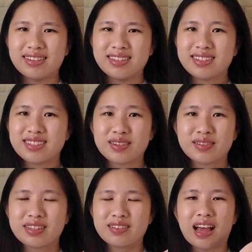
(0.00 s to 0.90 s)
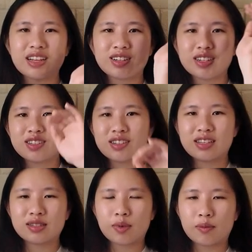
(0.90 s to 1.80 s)
so cute. I treasure
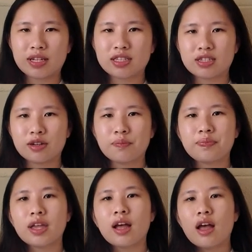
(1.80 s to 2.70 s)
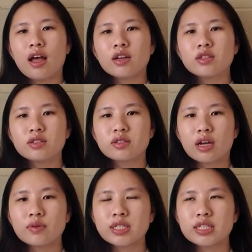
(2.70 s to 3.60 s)
these moments too. So I
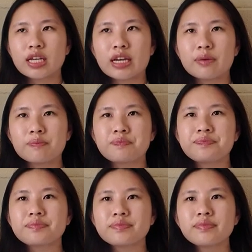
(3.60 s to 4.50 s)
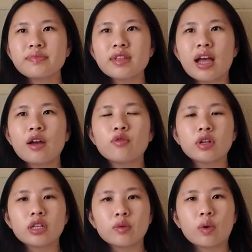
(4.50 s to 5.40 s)
would say I
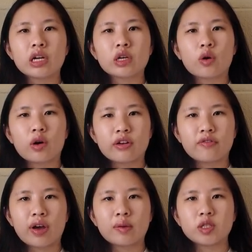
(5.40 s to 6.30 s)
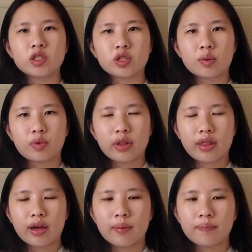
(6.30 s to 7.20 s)
really want to go on a family trip with
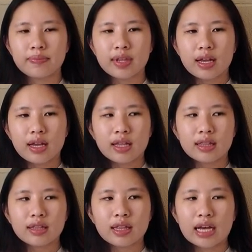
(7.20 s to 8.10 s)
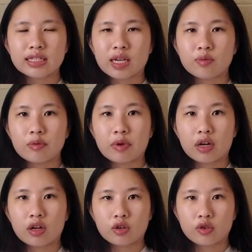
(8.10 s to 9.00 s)
them. Last time we went
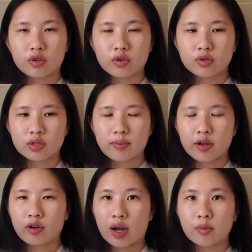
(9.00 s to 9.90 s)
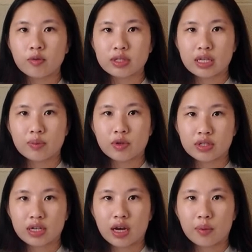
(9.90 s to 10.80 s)
on a cruise, my grandma was able to
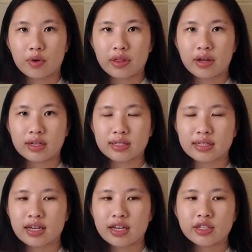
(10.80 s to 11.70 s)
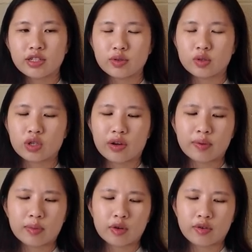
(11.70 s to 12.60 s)
come with us. She was driving
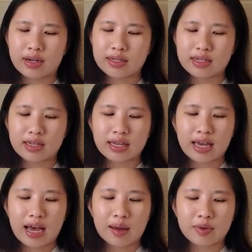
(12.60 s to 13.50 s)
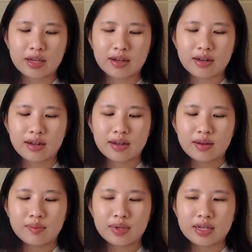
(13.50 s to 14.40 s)
me crazy in the cabin
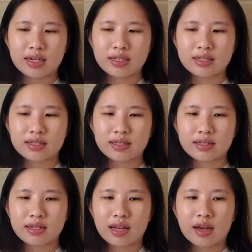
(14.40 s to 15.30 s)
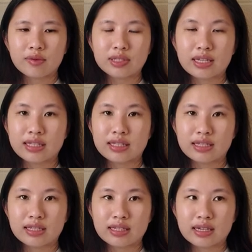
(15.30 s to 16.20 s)
because I was like
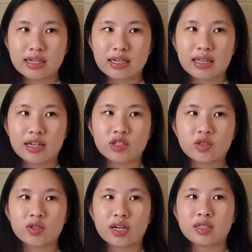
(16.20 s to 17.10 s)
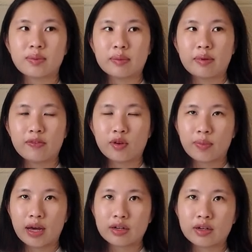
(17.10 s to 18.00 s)
seasick and then she was trying to make me feel
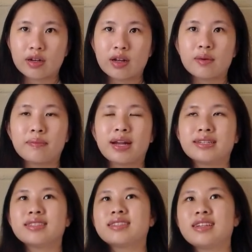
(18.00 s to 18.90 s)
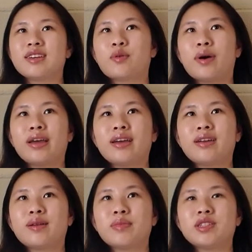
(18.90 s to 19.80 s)
better, but I just needed
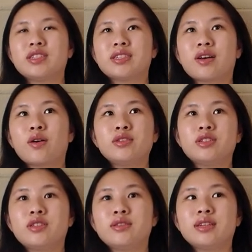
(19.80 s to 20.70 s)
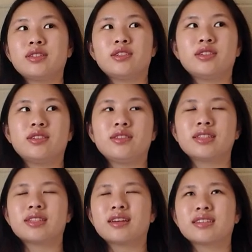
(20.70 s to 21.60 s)
quiet. But she's like, "Oh, you should do this. You should do this."
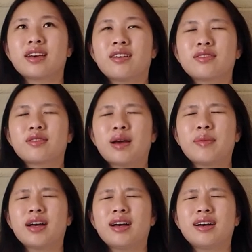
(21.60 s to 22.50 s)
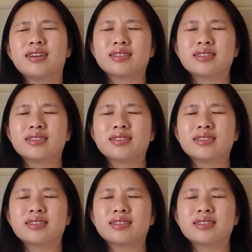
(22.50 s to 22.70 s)
And I was like, oh, "Grandma."